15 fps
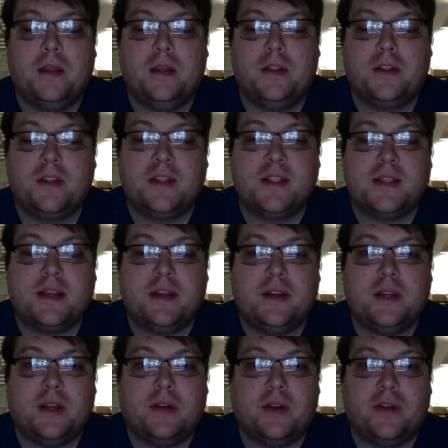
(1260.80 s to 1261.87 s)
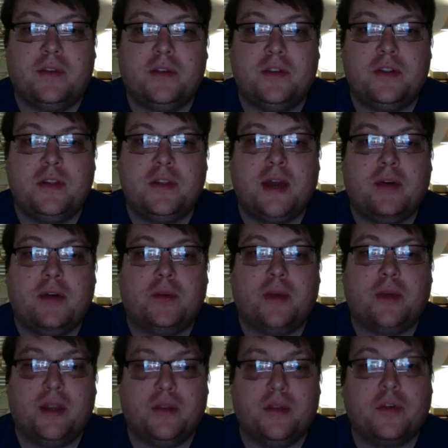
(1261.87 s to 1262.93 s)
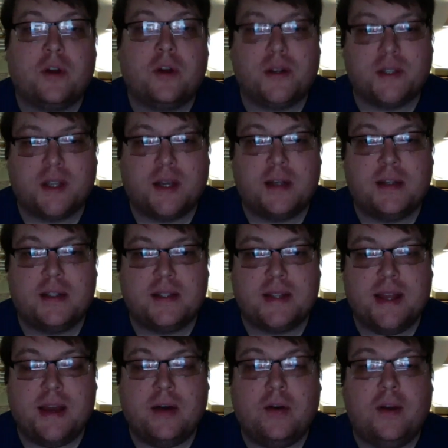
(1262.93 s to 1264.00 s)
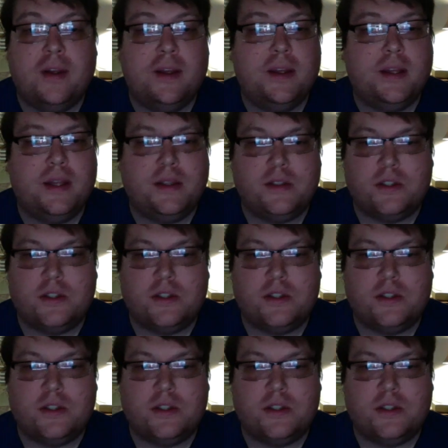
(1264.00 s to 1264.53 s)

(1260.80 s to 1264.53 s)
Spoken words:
So this is how you take refuge in the outer way, and for our sadhanas now, it's